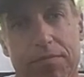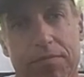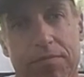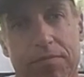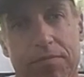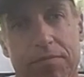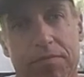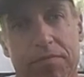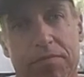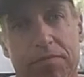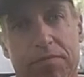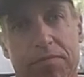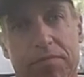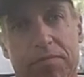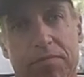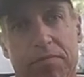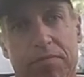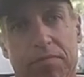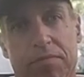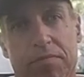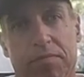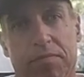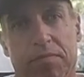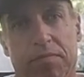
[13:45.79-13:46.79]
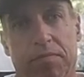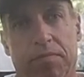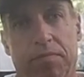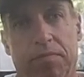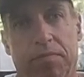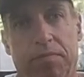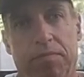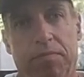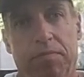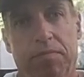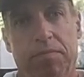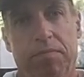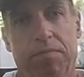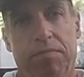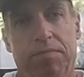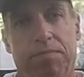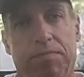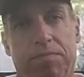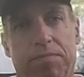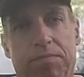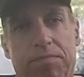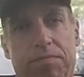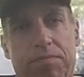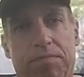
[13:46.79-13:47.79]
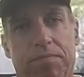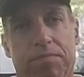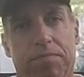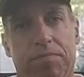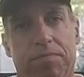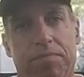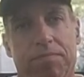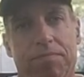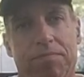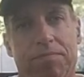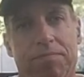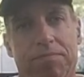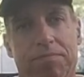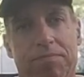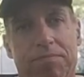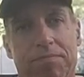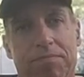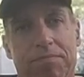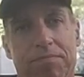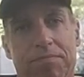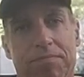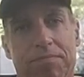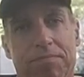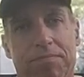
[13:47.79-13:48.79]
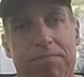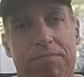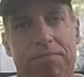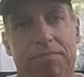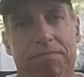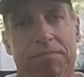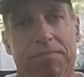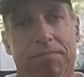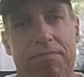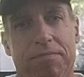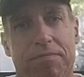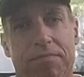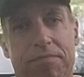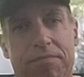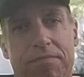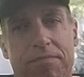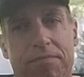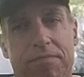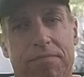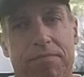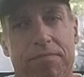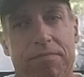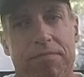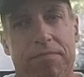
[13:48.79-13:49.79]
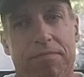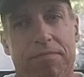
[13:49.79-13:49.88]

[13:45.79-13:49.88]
No words are spoken by the person on screen.